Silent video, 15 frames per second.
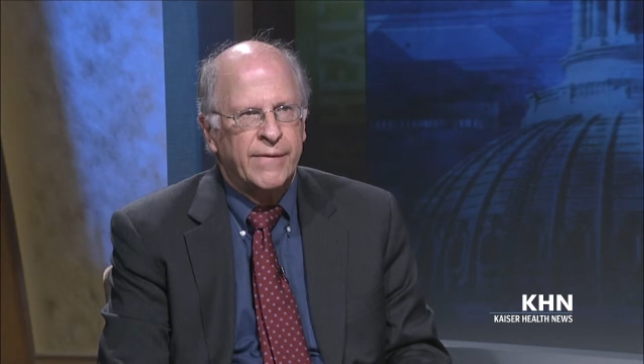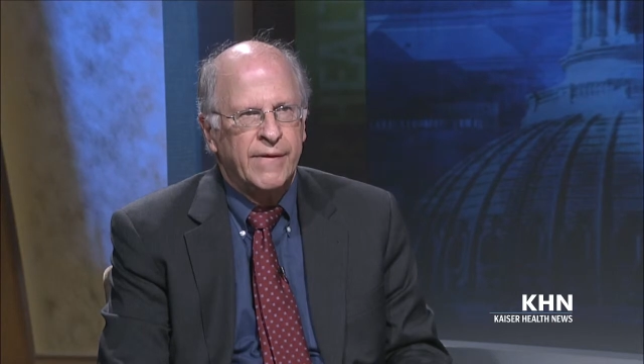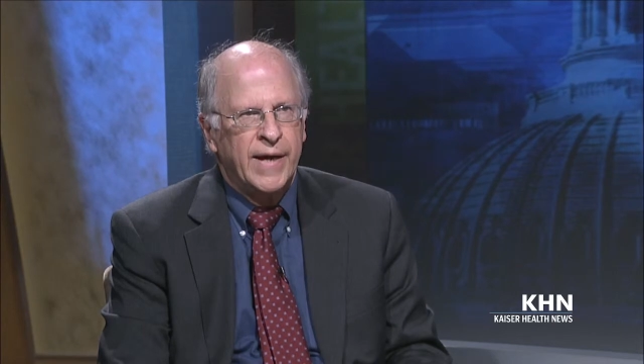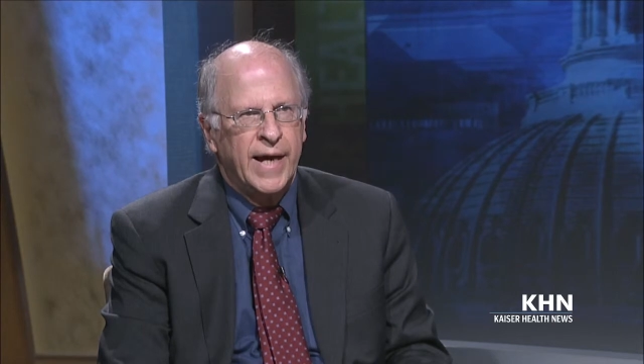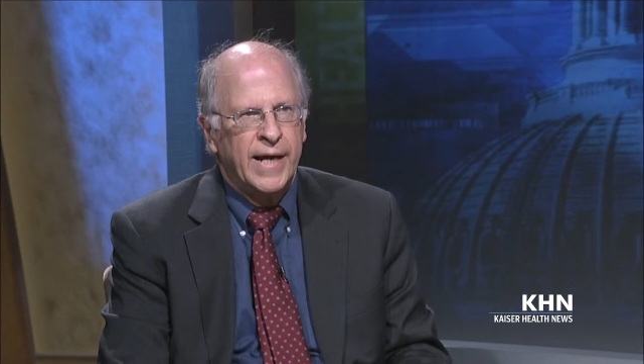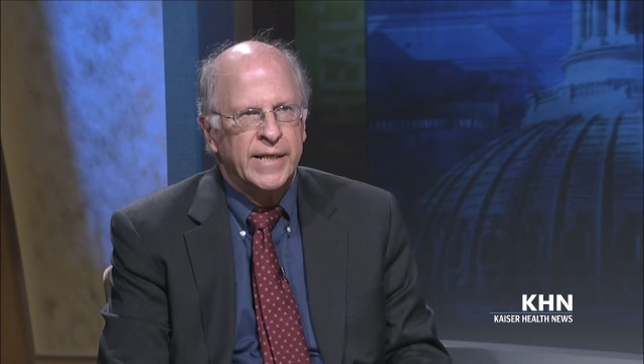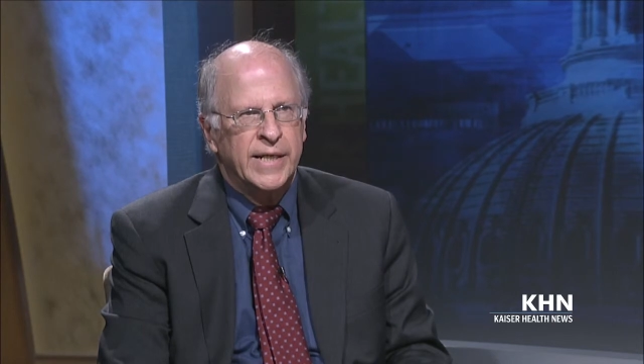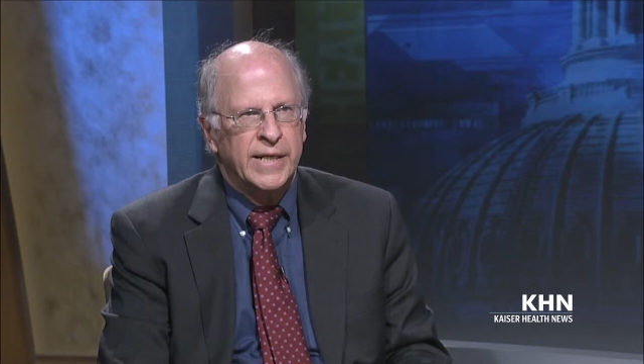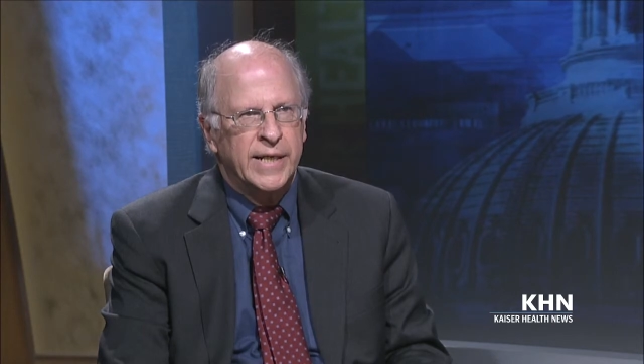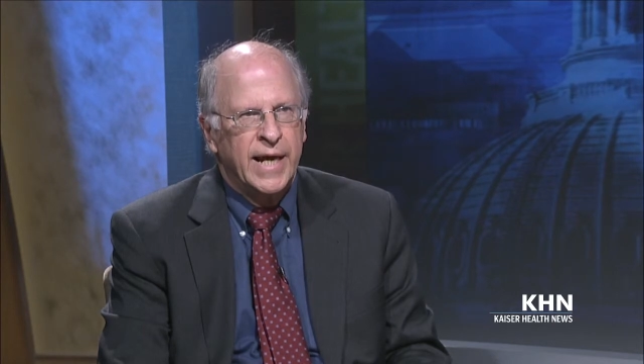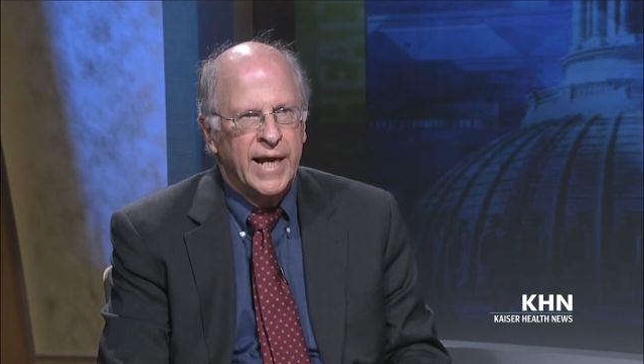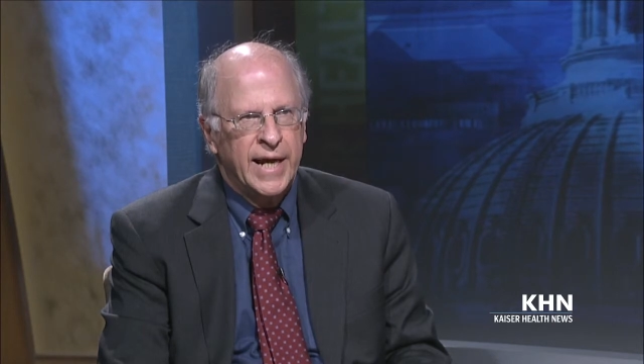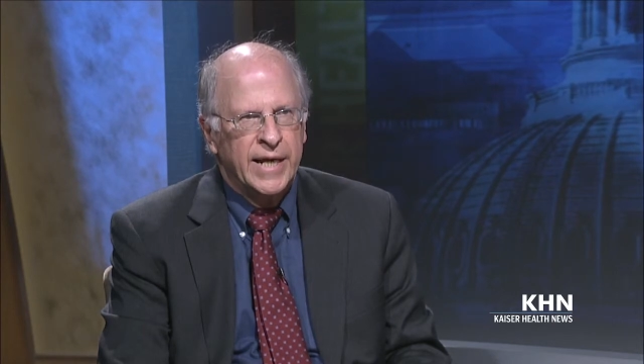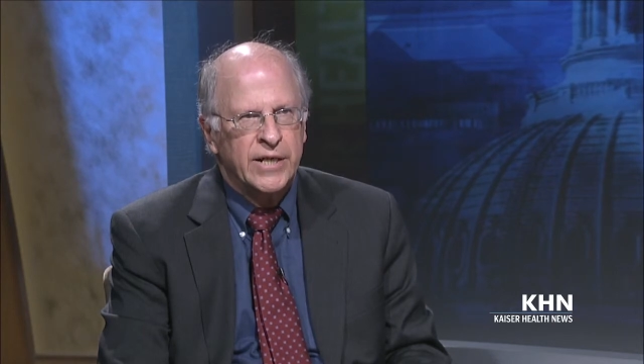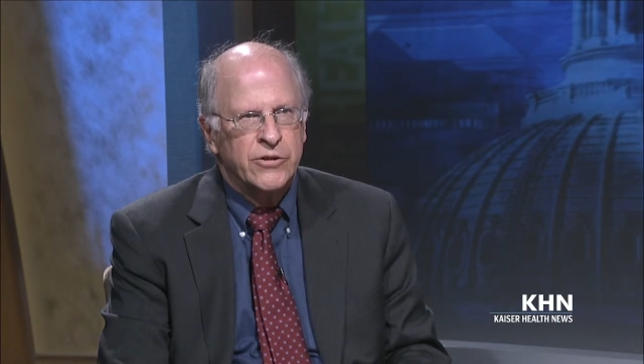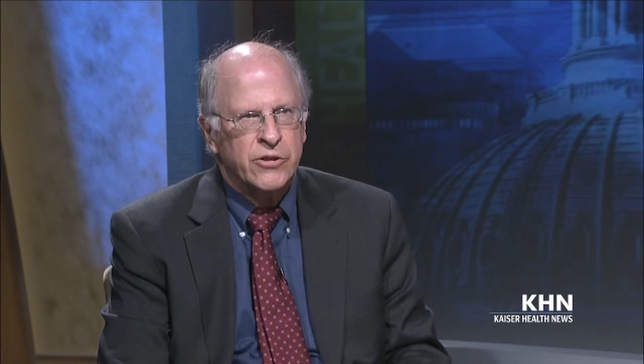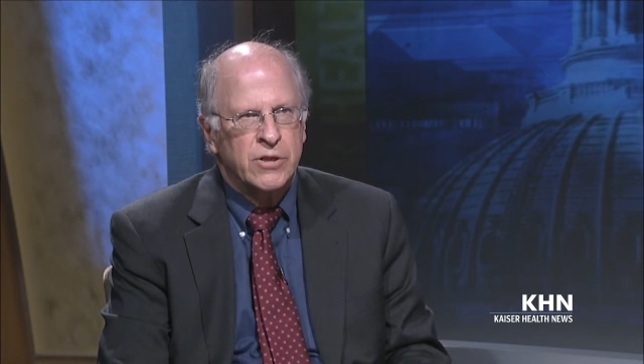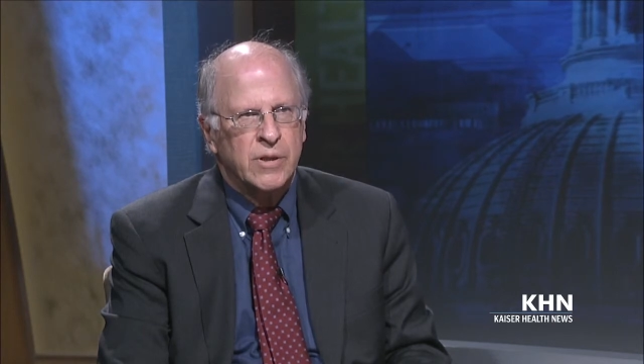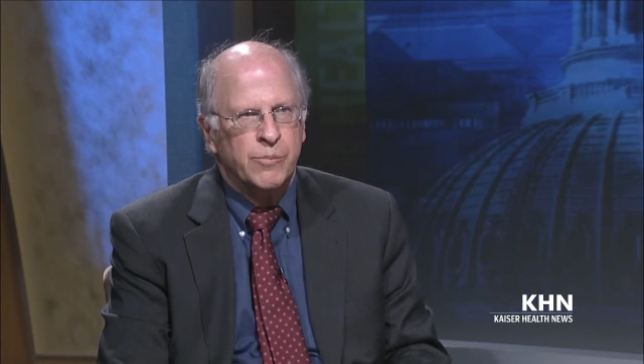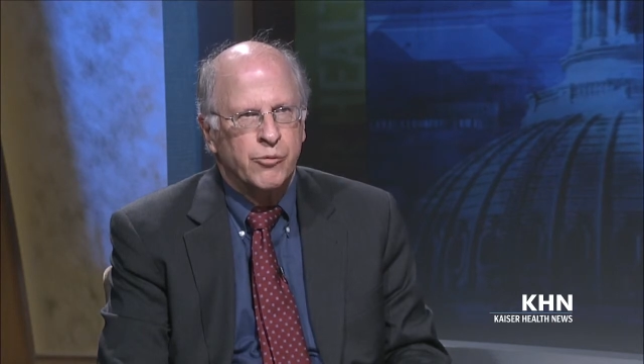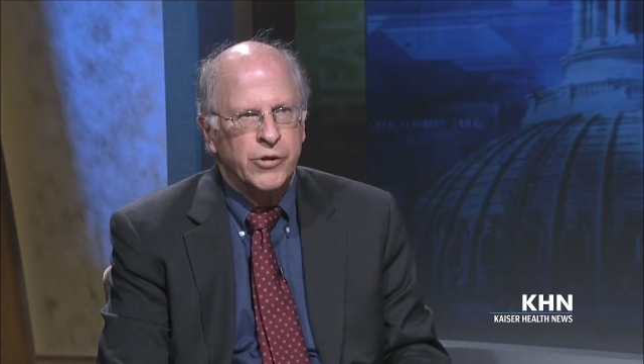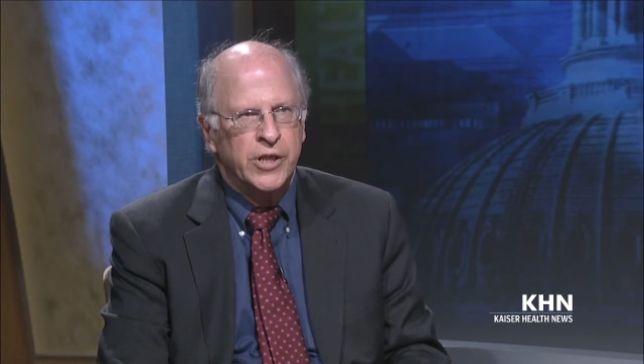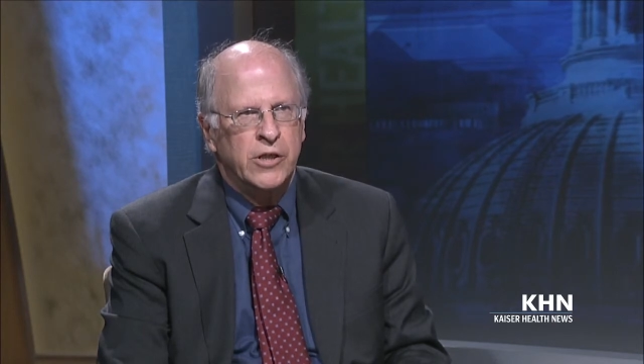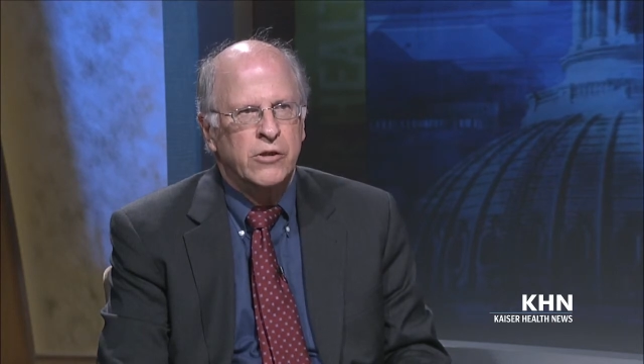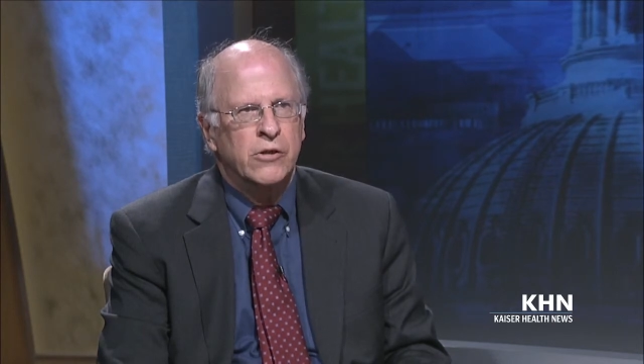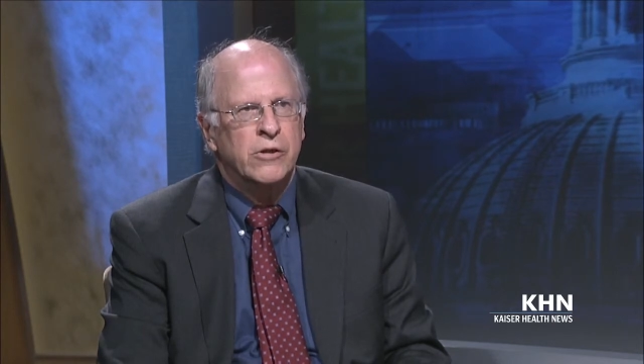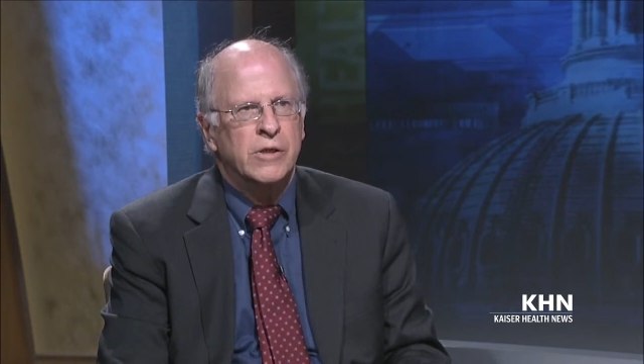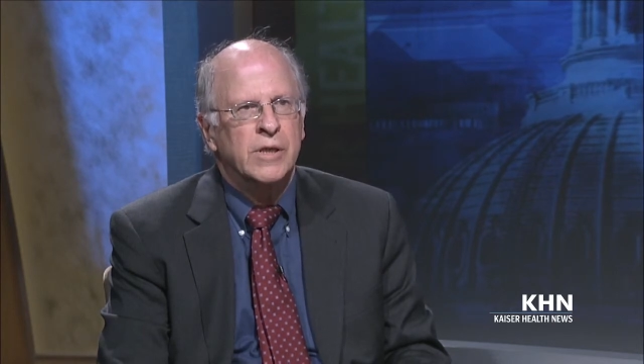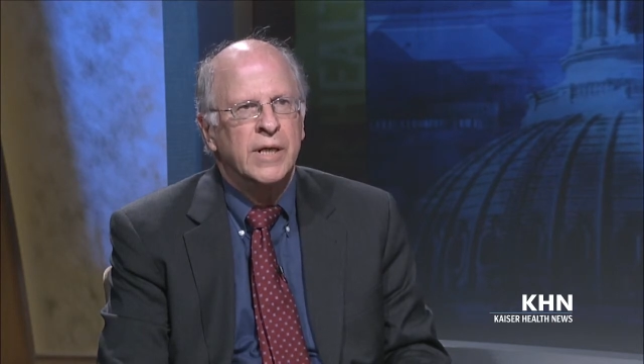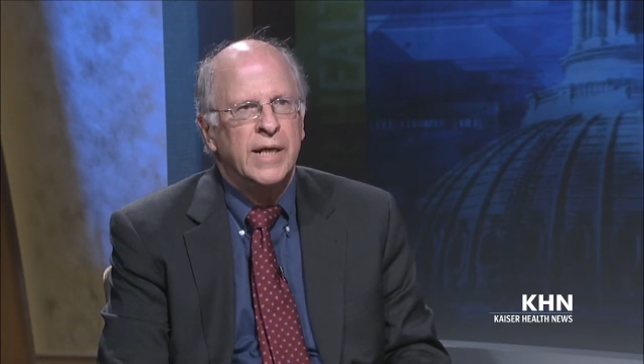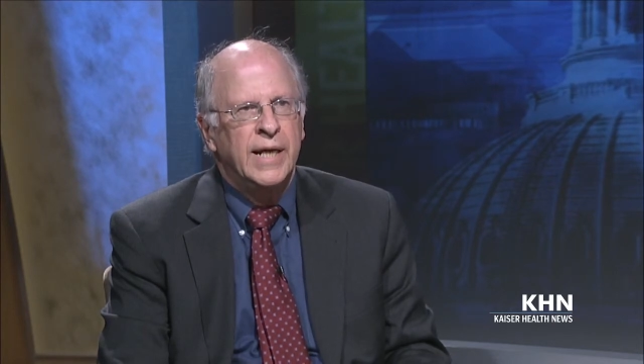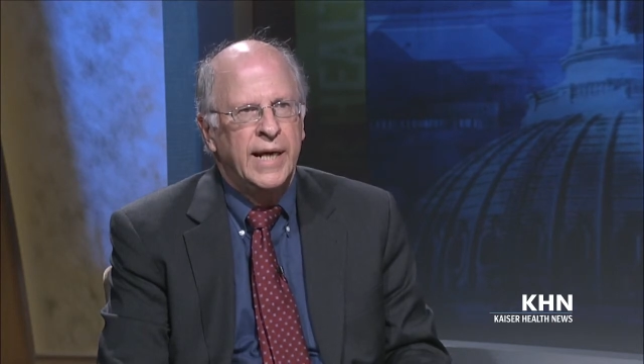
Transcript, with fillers: that and has a pretty good